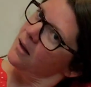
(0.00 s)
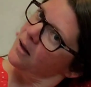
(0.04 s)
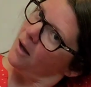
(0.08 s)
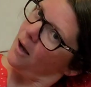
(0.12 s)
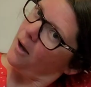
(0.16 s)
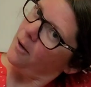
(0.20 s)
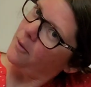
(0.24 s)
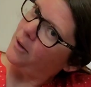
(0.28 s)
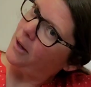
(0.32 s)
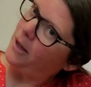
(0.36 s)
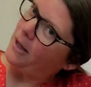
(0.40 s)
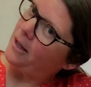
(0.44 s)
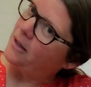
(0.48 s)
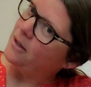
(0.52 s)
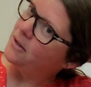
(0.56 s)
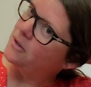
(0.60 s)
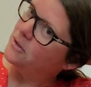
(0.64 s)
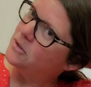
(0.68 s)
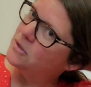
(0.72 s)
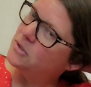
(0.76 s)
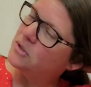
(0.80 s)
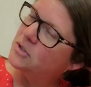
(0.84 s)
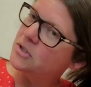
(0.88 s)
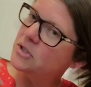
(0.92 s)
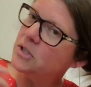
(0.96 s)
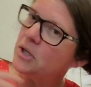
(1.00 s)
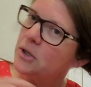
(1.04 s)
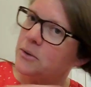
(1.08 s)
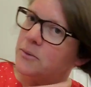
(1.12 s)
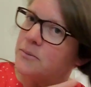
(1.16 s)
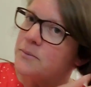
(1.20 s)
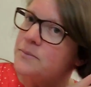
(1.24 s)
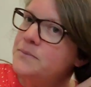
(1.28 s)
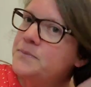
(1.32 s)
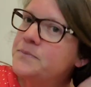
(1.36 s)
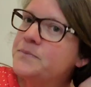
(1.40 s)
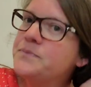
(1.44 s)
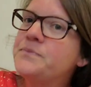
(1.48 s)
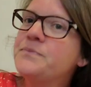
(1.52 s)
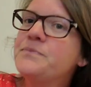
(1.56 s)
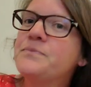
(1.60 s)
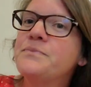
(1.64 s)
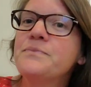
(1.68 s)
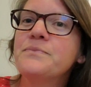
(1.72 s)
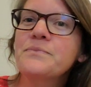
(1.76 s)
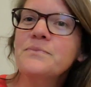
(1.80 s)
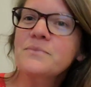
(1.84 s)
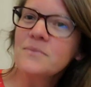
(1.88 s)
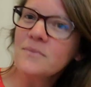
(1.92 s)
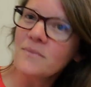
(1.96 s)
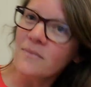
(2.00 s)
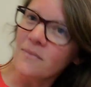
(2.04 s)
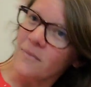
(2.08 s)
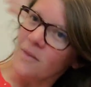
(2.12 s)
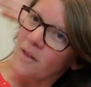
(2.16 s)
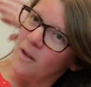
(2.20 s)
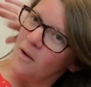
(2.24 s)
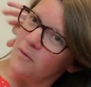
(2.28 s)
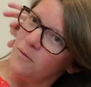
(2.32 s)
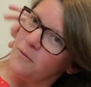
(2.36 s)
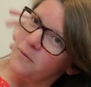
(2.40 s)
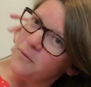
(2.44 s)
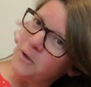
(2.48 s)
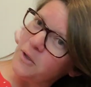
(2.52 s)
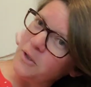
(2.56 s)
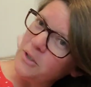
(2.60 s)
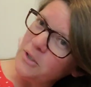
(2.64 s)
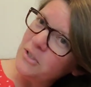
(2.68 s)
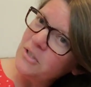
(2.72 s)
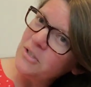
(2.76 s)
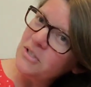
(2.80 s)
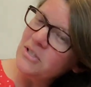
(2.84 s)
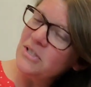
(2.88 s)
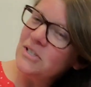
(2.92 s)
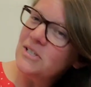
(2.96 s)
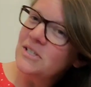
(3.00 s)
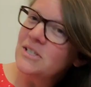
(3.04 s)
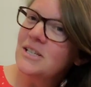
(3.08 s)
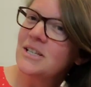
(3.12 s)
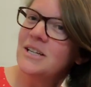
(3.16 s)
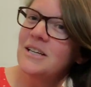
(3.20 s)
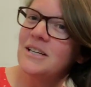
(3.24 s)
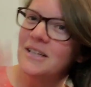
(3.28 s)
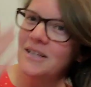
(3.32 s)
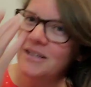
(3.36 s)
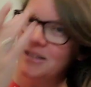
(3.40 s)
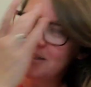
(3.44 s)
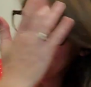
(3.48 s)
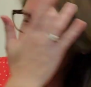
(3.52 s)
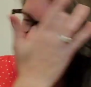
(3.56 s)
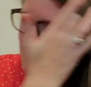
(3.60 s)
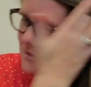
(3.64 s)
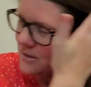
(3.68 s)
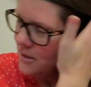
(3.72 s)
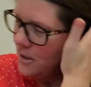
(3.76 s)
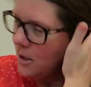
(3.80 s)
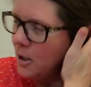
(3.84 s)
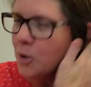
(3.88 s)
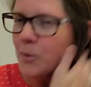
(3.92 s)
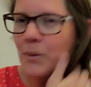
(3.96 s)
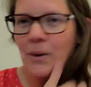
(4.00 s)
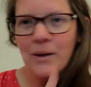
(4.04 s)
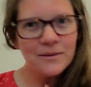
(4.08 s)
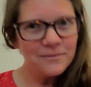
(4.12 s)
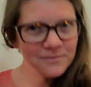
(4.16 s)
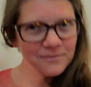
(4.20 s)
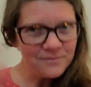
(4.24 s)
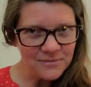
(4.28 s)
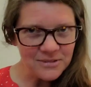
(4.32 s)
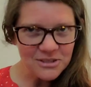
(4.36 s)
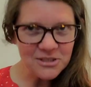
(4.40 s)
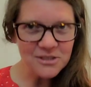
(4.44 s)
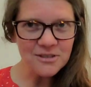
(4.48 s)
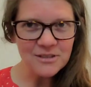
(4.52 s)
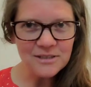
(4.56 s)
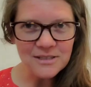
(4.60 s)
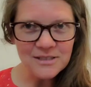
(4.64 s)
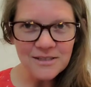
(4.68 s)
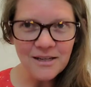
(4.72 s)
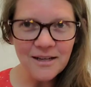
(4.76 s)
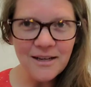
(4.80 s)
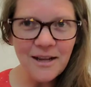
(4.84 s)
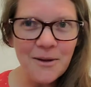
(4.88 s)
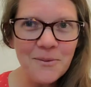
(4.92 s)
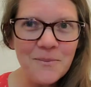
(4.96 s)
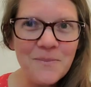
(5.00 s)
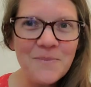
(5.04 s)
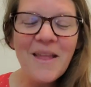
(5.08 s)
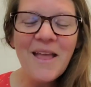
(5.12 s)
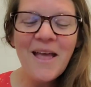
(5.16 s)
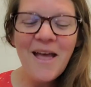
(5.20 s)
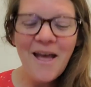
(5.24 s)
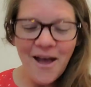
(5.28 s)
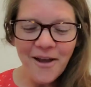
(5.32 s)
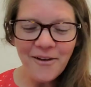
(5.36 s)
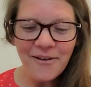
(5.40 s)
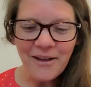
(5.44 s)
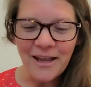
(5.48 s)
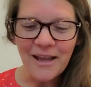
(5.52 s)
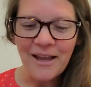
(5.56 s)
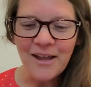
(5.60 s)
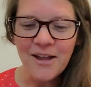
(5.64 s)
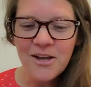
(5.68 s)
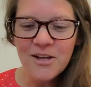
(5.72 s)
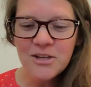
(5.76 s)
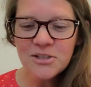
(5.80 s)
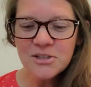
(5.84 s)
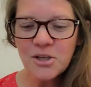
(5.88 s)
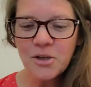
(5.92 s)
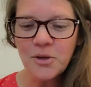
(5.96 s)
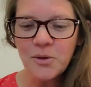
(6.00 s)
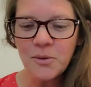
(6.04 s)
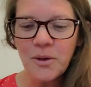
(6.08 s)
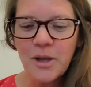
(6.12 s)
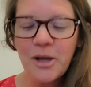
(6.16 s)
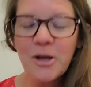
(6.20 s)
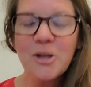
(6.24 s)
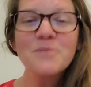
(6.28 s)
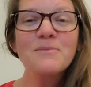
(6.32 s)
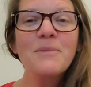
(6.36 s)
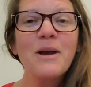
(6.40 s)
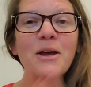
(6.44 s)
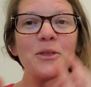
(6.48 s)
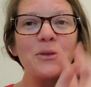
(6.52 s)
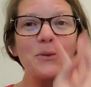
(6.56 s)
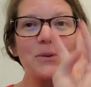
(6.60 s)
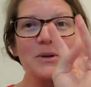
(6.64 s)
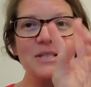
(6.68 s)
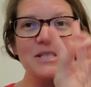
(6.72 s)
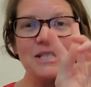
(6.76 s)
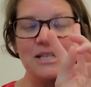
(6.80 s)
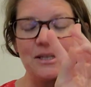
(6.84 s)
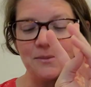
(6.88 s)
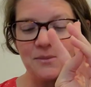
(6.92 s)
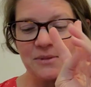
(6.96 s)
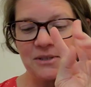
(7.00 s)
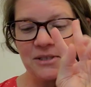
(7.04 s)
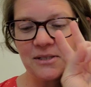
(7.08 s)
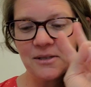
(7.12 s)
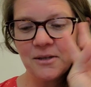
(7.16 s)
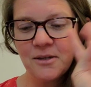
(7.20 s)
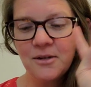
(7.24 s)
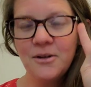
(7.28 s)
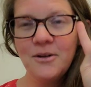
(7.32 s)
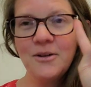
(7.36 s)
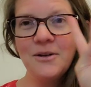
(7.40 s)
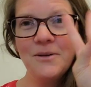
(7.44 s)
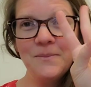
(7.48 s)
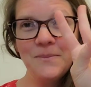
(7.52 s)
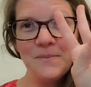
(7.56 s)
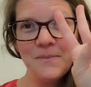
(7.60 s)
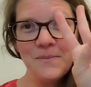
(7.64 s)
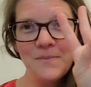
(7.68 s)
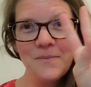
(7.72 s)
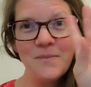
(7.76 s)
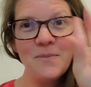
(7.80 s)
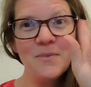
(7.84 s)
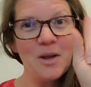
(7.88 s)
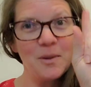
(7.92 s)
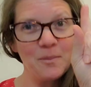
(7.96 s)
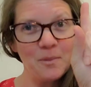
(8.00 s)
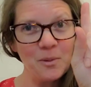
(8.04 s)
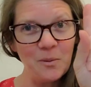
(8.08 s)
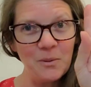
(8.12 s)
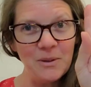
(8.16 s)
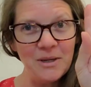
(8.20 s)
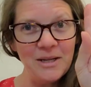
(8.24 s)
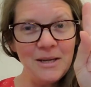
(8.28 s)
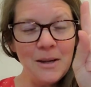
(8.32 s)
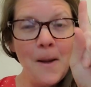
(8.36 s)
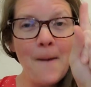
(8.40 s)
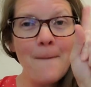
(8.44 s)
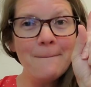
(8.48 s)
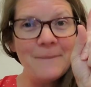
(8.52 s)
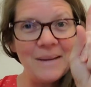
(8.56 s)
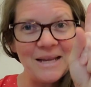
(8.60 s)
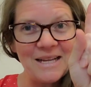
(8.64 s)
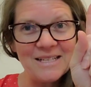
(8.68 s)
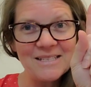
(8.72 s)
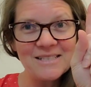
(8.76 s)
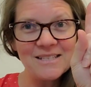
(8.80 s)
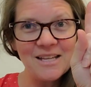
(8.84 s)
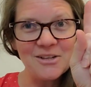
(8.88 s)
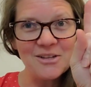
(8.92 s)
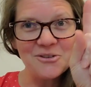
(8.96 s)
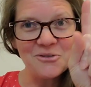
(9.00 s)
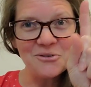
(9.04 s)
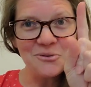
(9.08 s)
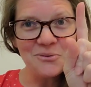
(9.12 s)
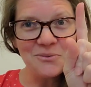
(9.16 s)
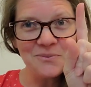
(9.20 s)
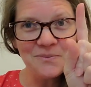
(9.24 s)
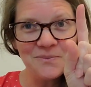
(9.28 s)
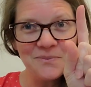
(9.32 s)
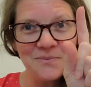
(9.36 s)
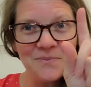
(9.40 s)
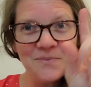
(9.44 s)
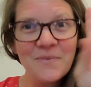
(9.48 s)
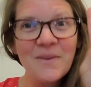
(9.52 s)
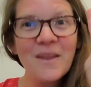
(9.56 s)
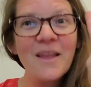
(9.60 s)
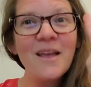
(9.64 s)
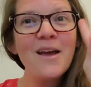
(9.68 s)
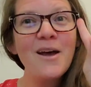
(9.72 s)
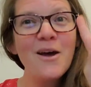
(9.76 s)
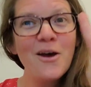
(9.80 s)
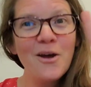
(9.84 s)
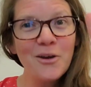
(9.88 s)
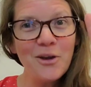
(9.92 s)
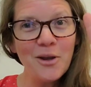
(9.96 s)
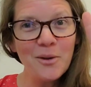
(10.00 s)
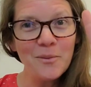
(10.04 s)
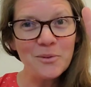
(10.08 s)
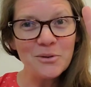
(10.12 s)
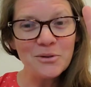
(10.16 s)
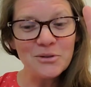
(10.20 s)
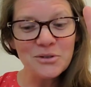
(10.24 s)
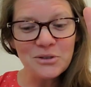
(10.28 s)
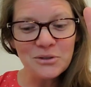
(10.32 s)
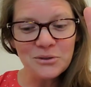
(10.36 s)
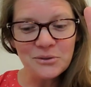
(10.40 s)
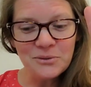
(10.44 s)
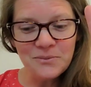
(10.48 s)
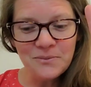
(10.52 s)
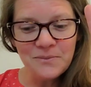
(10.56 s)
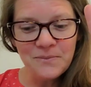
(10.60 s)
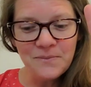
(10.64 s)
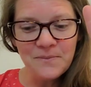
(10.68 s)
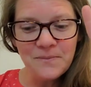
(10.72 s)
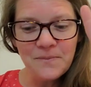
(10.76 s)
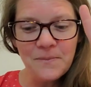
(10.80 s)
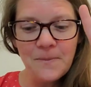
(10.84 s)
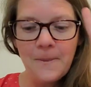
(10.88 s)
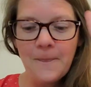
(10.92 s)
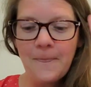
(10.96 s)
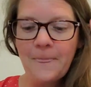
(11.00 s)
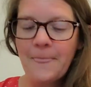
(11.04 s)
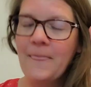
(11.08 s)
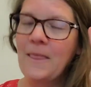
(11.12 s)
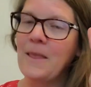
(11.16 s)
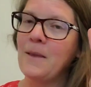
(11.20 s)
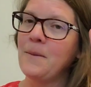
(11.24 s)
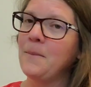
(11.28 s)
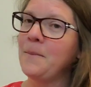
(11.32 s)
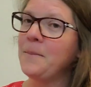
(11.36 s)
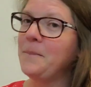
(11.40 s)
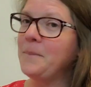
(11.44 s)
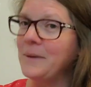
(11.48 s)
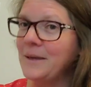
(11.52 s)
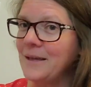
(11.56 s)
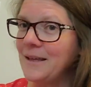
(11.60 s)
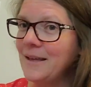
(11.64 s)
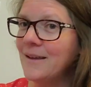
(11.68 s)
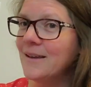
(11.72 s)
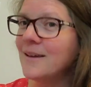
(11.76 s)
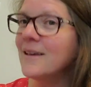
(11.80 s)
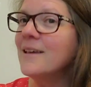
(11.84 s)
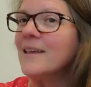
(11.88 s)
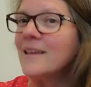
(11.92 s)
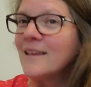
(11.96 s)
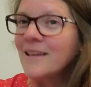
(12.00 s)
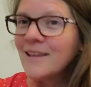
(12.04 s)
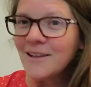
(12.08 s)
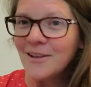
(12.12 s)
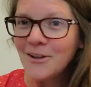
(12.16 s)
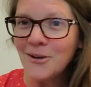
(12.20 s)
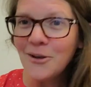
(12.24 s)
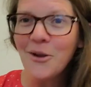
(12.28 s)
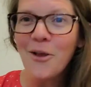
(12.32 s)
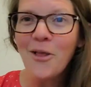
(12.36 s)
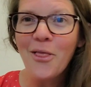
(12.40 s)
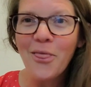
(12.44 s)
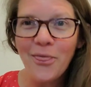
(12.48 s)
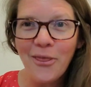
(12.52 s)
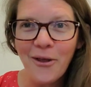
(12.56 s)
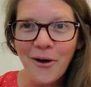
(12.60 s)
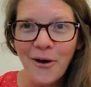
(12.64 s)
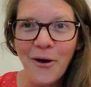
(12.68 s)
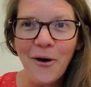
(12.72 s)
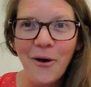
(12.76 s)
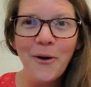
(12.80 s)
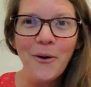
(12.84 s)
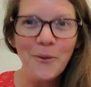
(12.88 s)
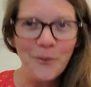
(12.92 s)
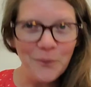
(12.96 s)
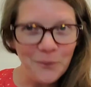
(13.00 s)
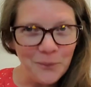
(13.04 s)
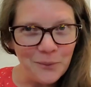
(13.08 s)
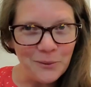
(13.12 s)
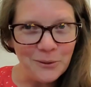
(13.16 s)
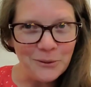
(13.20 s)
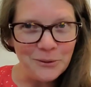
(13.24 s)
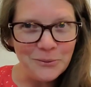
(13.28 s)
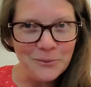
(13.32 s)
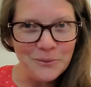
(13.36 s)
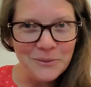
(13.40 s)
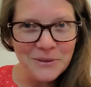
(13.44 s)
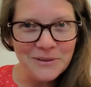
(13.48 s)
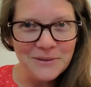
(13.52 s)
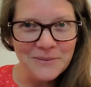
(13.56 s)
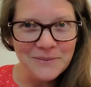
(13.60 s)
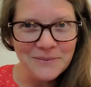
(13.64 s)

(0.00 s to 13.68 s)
Okay, so first, oh well, she's gonna stay down. Okay, so here's my 3 tips. Number 1, make a schedule. Number 2, be in the room.